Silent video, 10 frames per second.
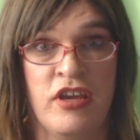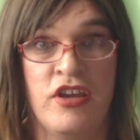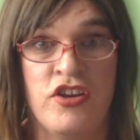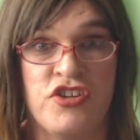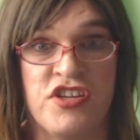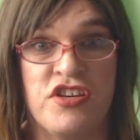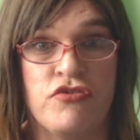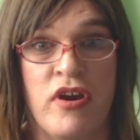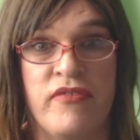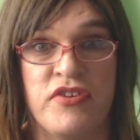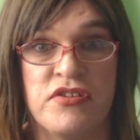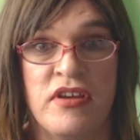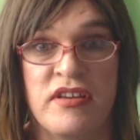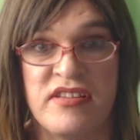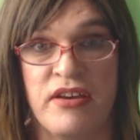Shitty drivers,
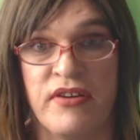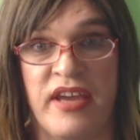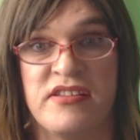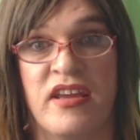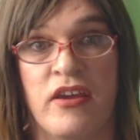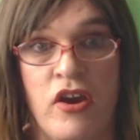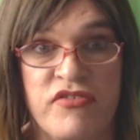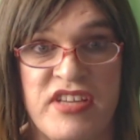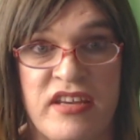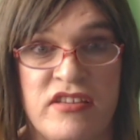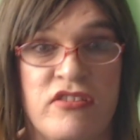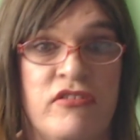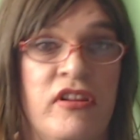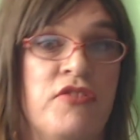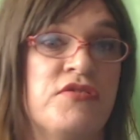tailgating, overtaking too
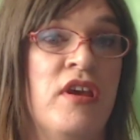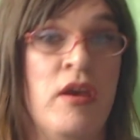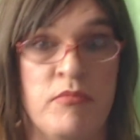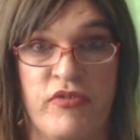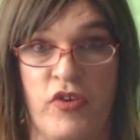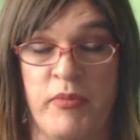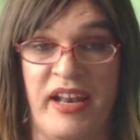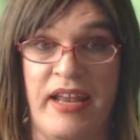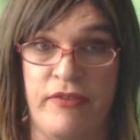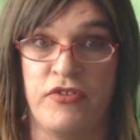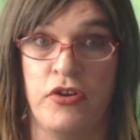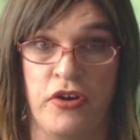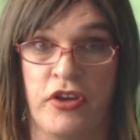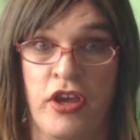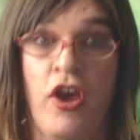close, performing a left
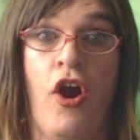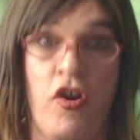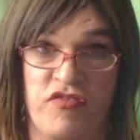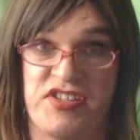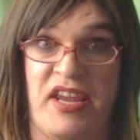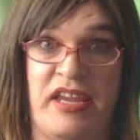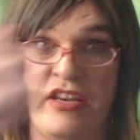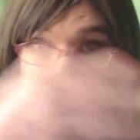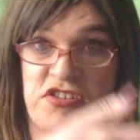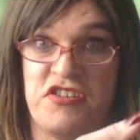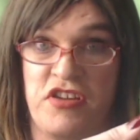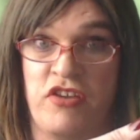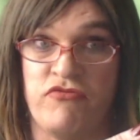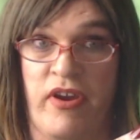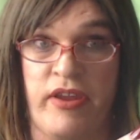hook, overtaking just to
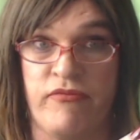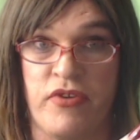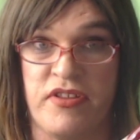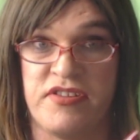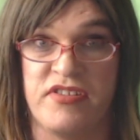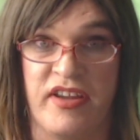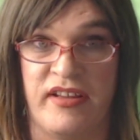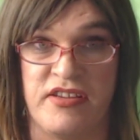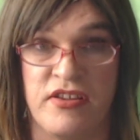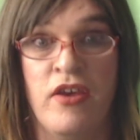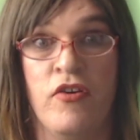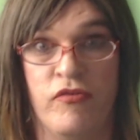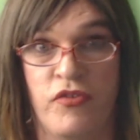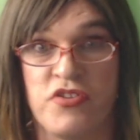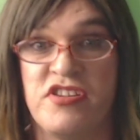turn right in front of the cyclist,
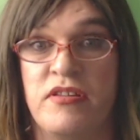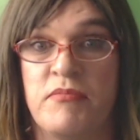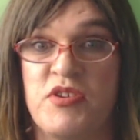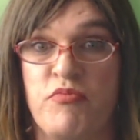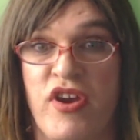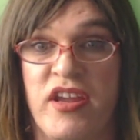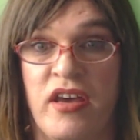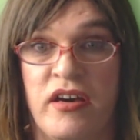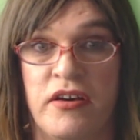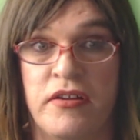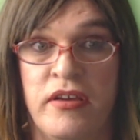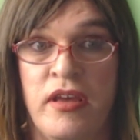forcing them to brake hard,